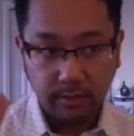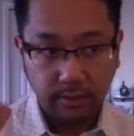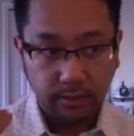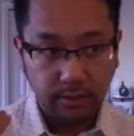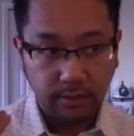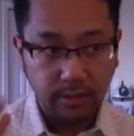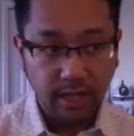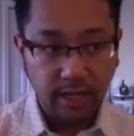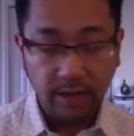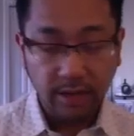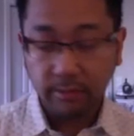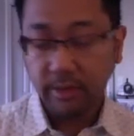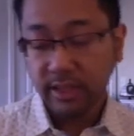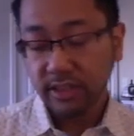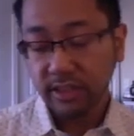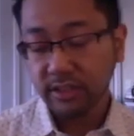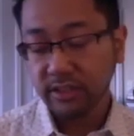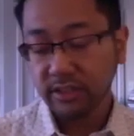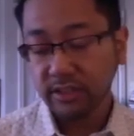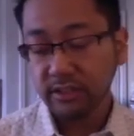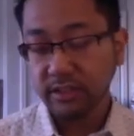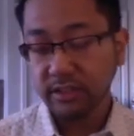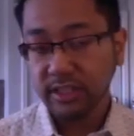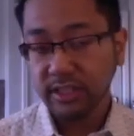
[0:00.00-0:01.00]
That way the
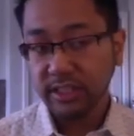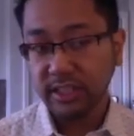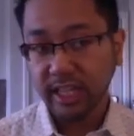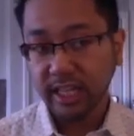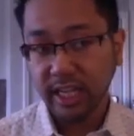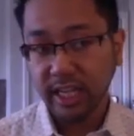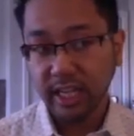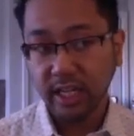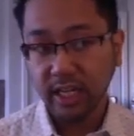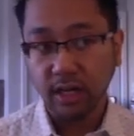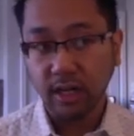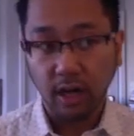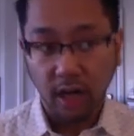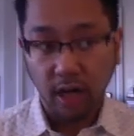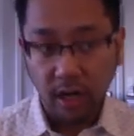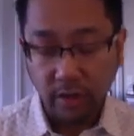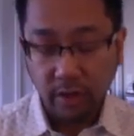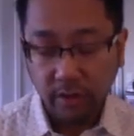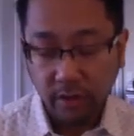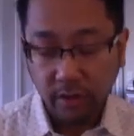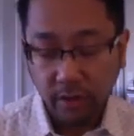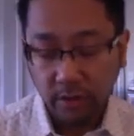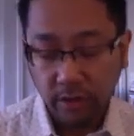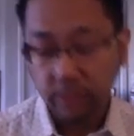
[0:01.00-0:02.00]
students can,
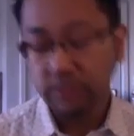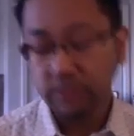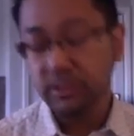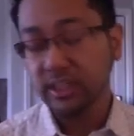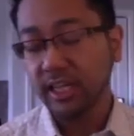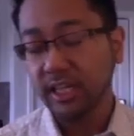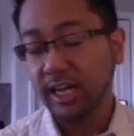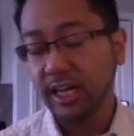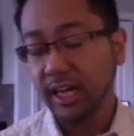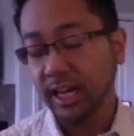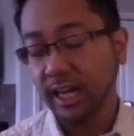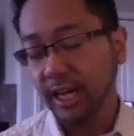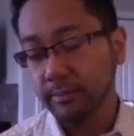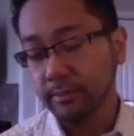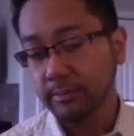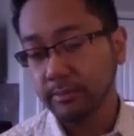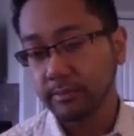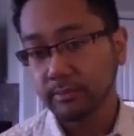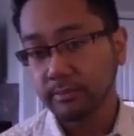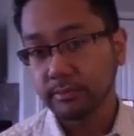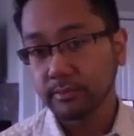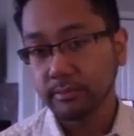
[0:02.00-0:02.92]
on their own time,